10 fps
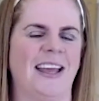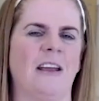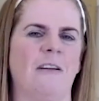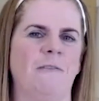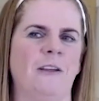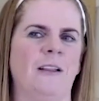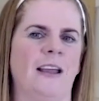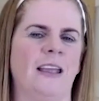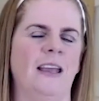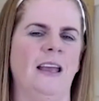And I feel
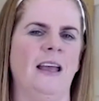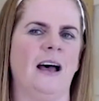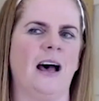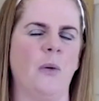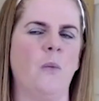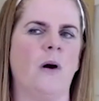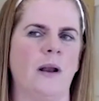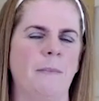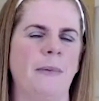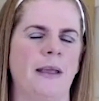like I
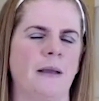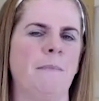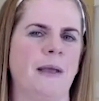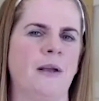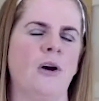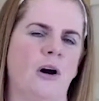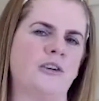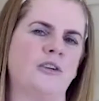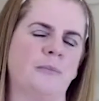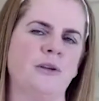want to make a big
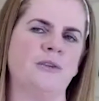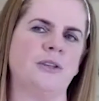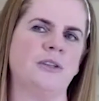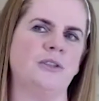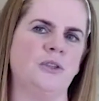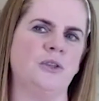contribution